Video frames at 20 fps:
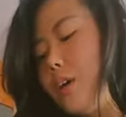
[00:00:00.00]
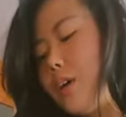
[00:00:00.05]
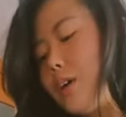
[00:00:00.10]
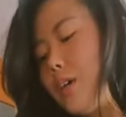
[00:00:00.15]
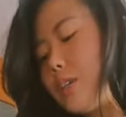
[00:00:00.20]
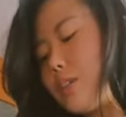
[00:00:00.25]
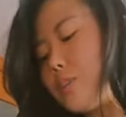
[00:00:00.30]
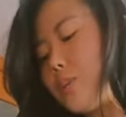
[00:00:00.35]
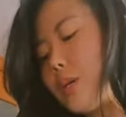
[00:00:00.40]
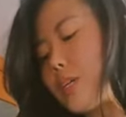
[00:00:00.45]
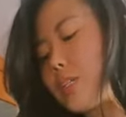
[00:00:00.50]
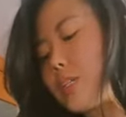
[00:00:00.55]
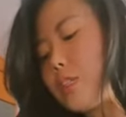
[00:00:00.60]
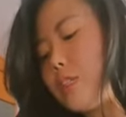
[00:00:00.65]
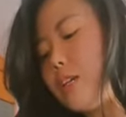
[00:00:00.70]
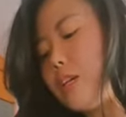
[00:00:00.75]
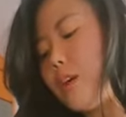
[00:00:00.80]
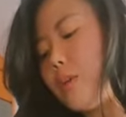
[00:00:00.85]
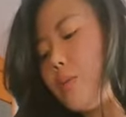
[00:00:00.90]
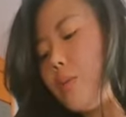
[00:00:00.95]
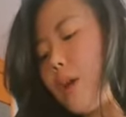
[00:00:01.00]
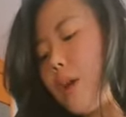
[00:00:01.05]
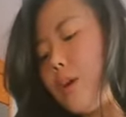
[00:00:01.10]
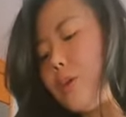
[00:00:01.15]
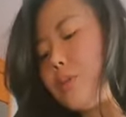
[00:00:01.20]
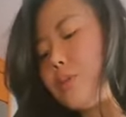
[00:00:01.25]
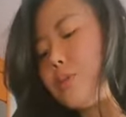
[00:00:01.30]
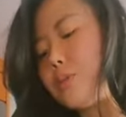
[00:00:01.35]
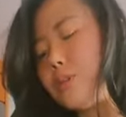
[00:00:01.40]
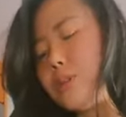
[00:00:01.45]
especially
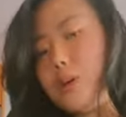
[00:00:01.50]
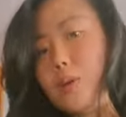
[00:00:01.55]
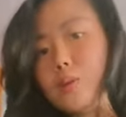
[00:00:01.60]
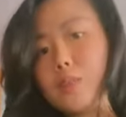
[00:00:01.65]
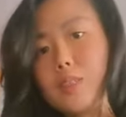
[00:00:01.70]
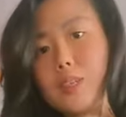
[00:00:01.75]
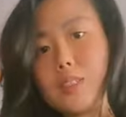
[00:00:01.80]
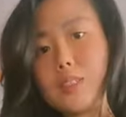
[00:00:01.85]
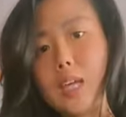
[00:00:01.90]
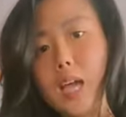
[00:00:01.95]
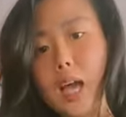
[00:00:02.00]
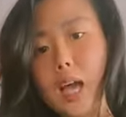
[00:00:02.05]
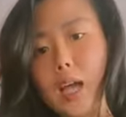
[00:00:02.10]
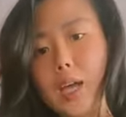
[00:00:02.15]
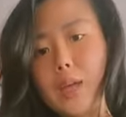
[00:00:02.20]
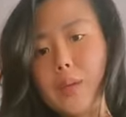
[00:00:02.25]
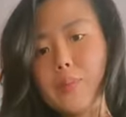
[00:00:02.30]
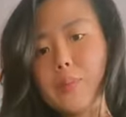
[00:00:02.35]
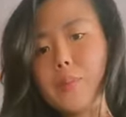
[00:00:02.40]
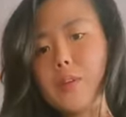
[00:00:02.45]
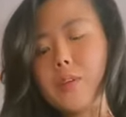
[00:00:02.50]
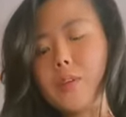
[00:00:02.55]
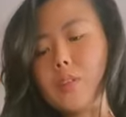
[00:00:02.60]
around, you know, the time,